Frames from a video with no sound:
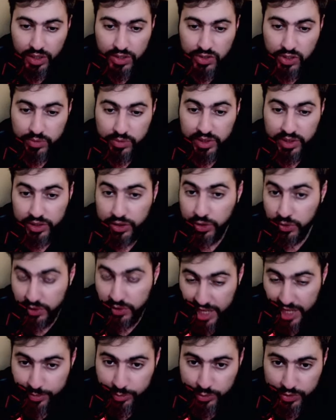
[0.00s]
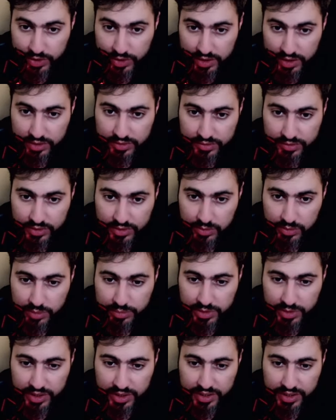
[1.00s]
So I'm gonna go Tapu here.
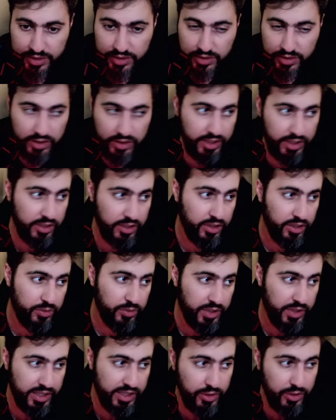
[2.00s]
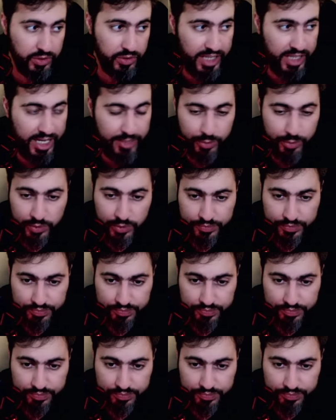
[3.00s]
Remember that. Like, look, we're gonna go Tapu.